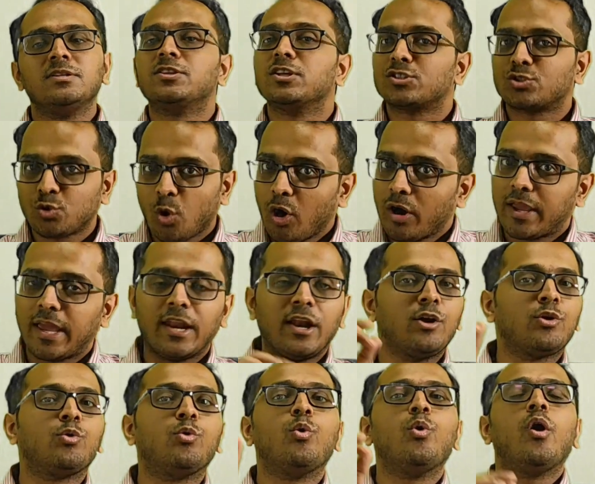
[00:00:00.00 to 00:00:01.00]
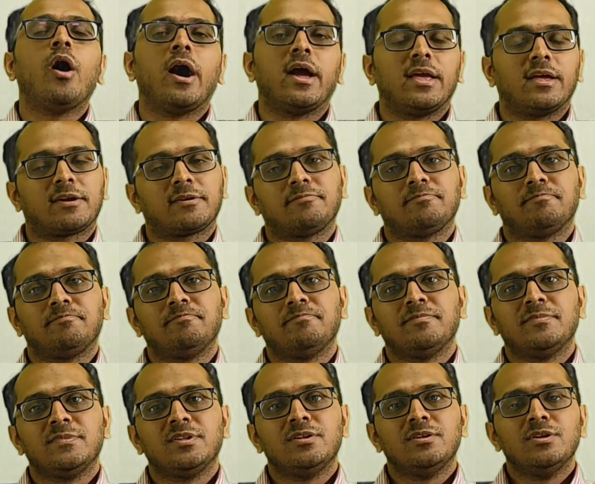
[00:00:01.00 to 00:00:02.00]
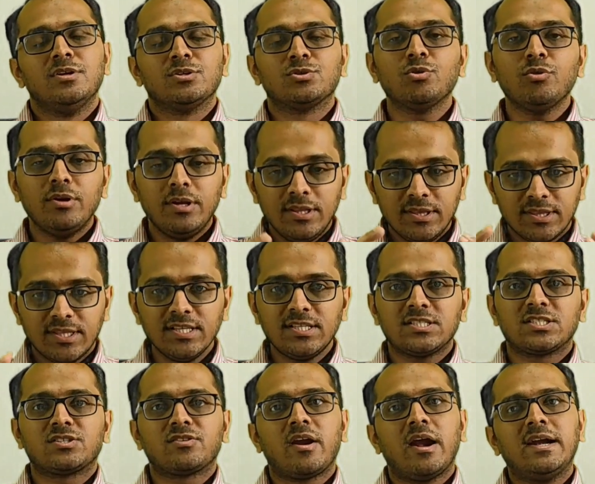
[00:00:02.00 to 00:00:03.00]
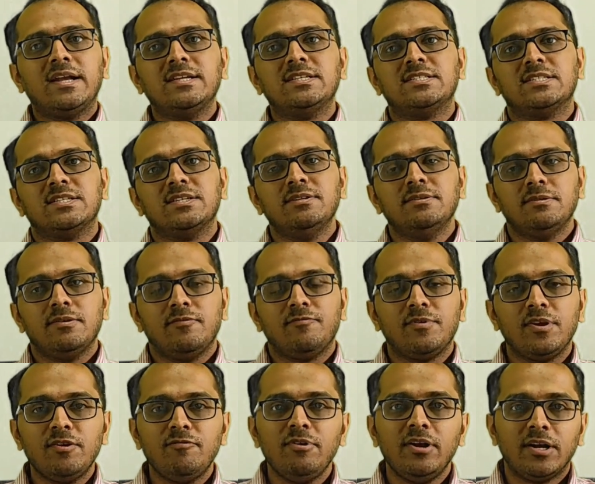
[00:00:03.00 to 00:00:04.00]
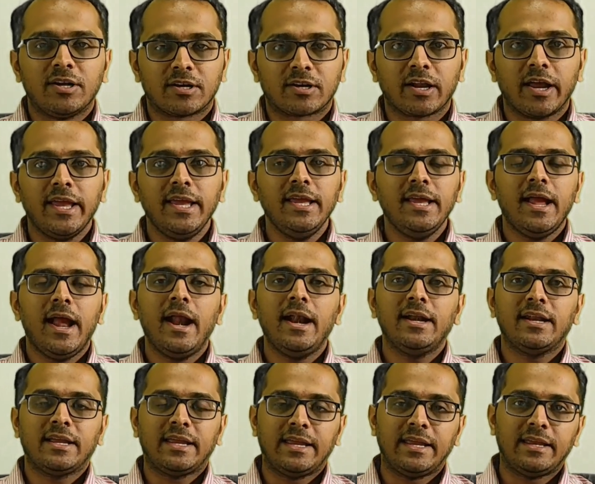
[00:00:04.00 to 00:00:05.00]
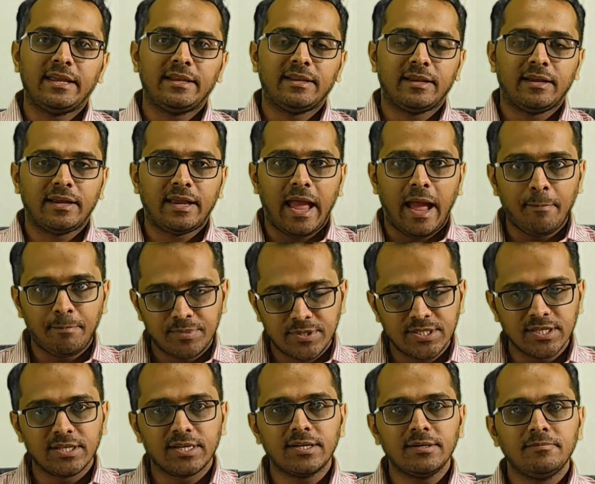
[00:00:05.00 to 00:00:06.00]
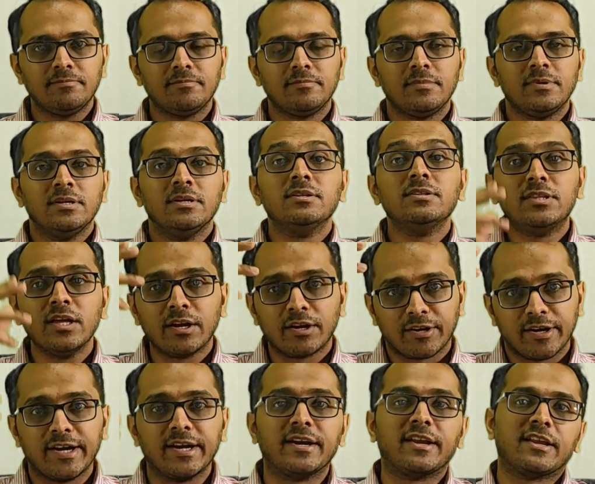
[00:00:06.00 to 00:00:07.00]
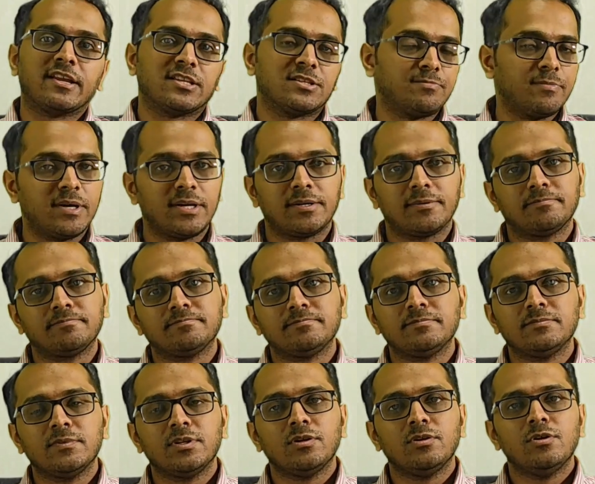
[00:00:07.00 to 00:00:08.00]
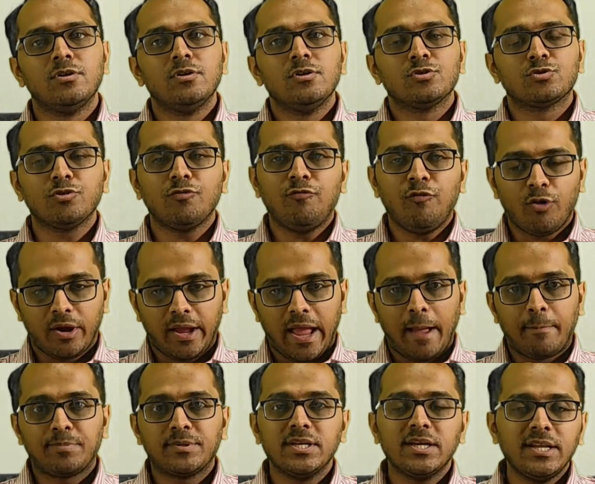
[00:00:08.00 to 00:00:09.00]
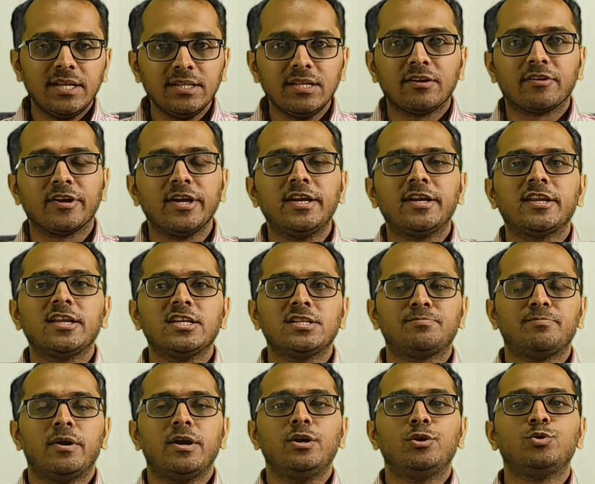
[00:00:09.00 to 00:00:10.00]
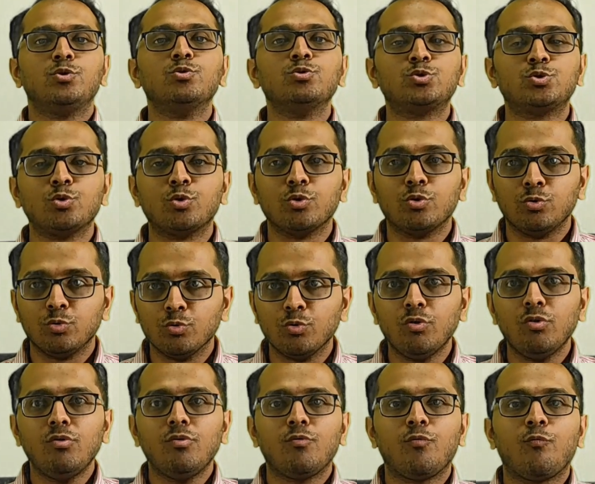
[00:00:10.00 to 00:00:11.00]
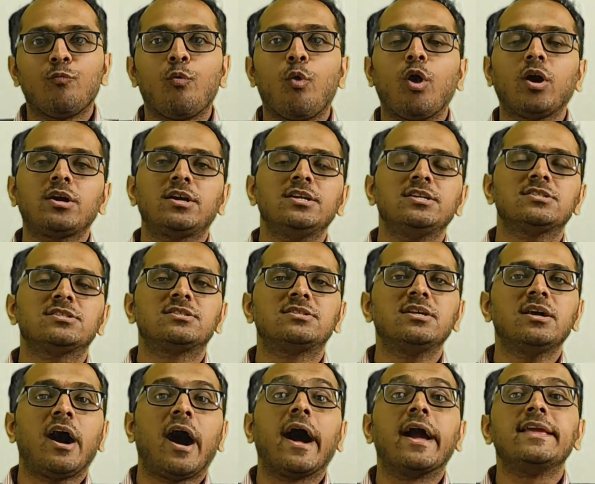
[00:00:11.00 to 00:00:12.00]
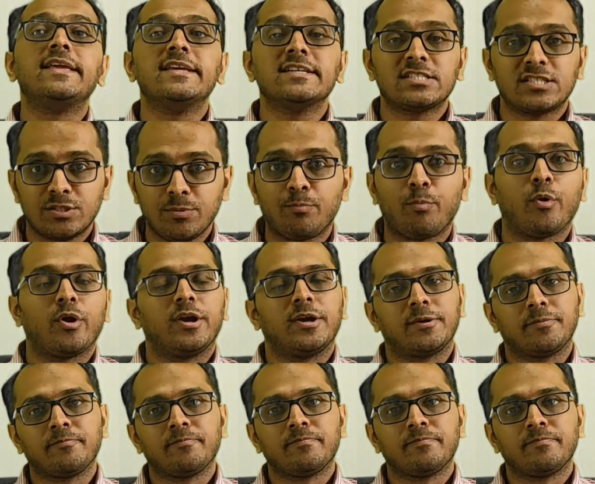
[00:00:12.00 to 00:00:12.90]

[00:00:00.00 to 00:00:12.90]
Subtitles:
the stock cannot go higher. So in this strategy, we will try and capture the retracement. So for capturing the retracement, you should know what is the highest point.